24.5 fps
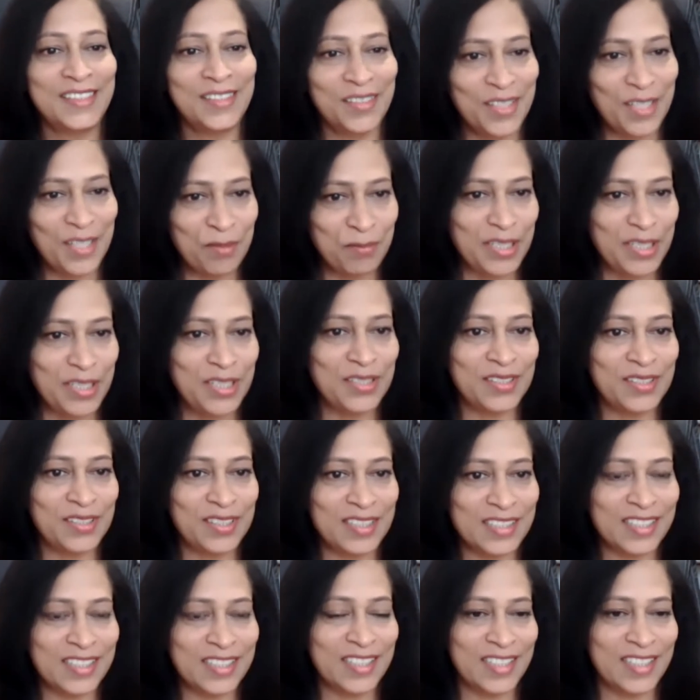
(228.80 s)
come into
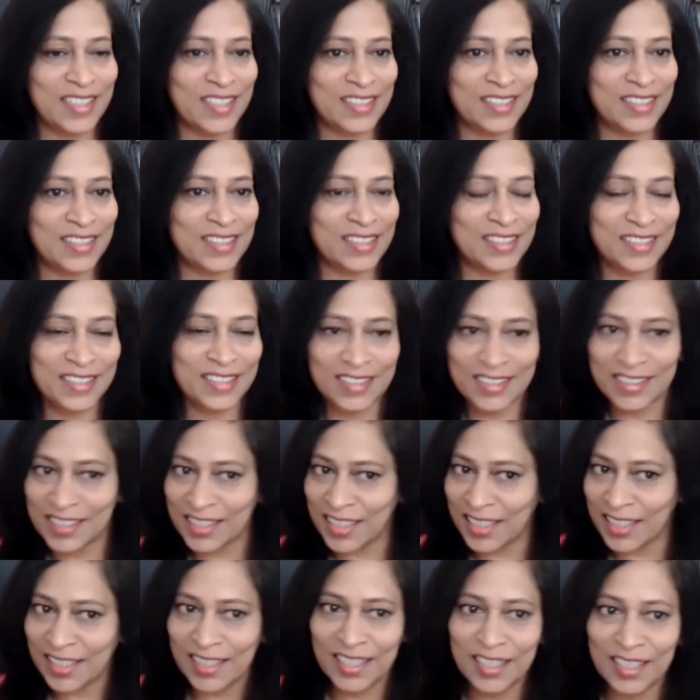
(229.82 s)
this career? Just
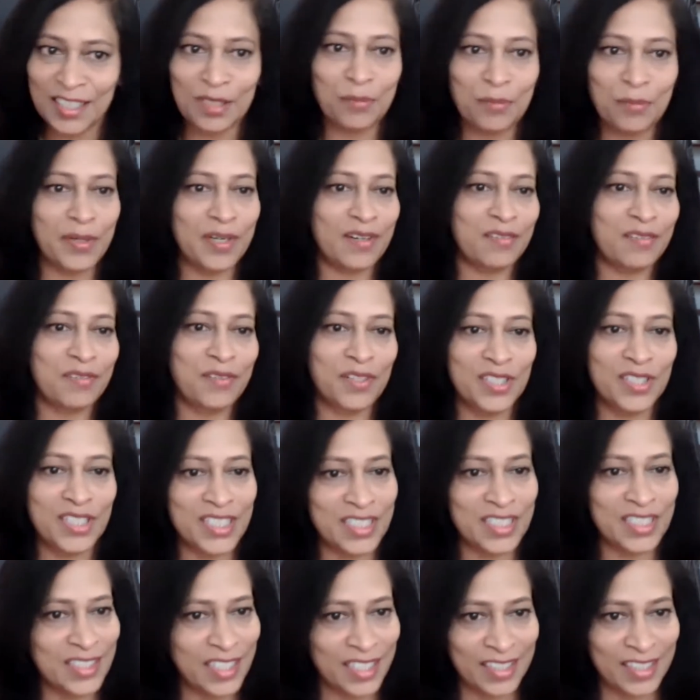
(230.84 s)
share a little bit of your
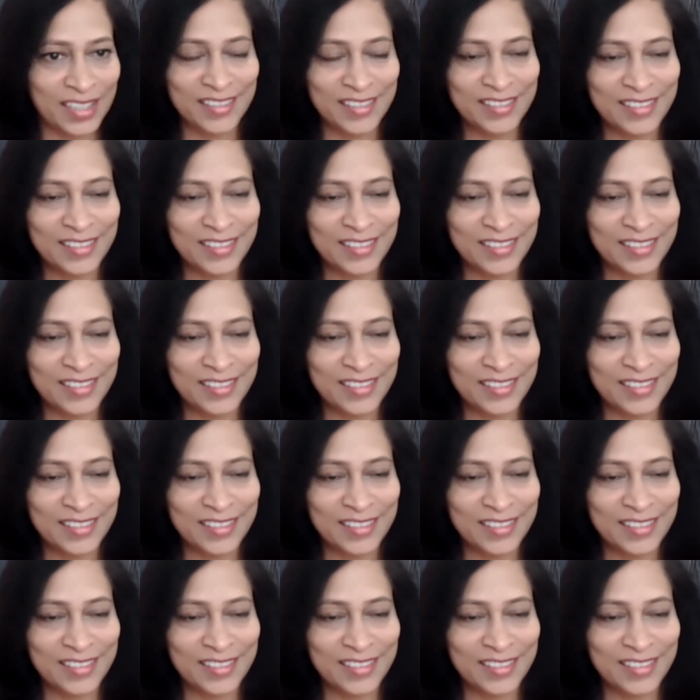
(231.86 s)
journey.